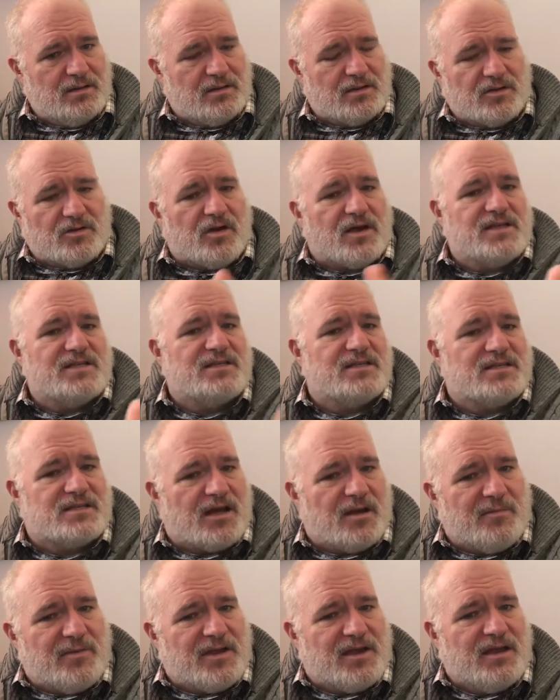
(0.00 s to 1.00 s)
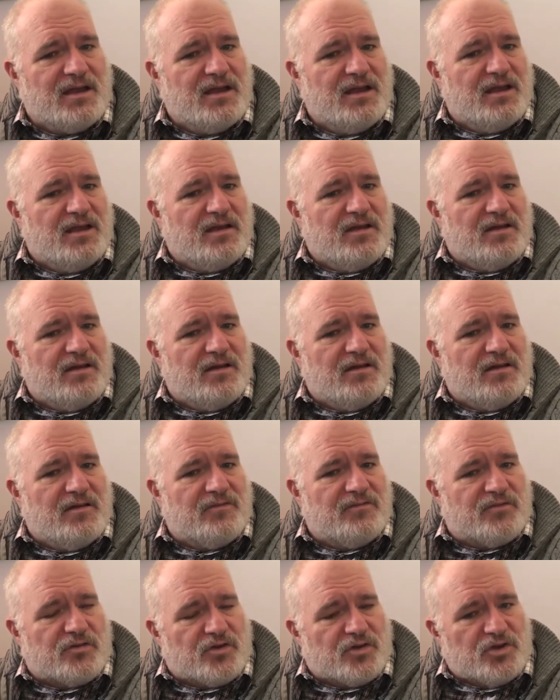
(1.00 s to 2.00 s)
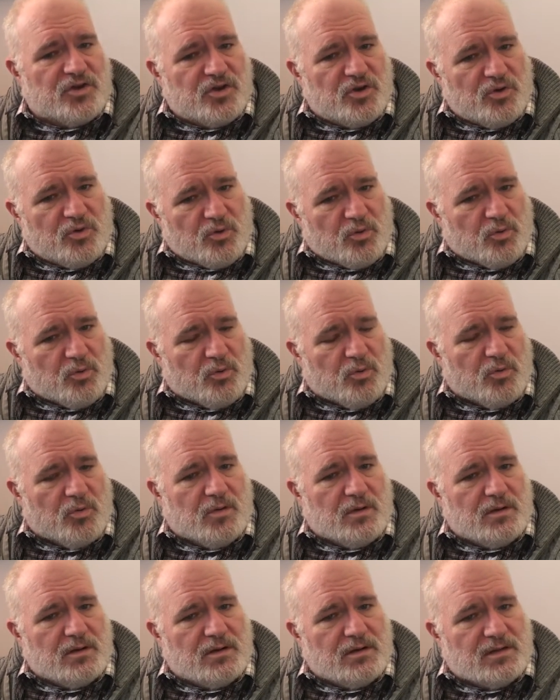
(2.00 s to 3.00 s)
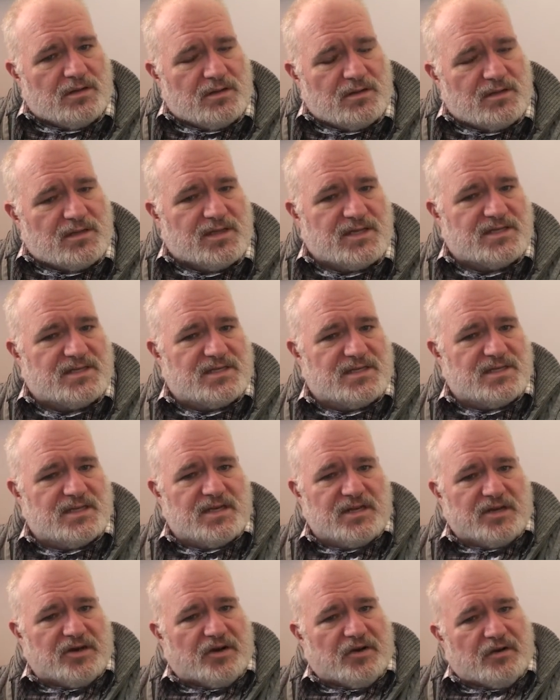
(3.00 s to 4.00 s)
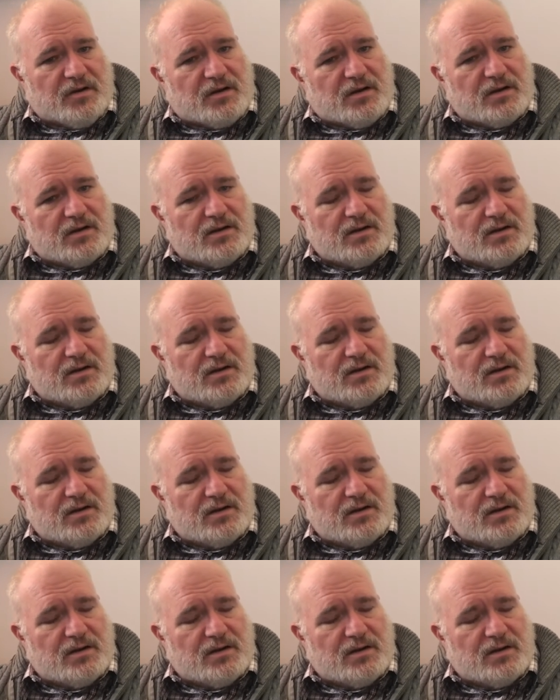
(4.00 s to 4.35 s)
And Christ is coming for you this year.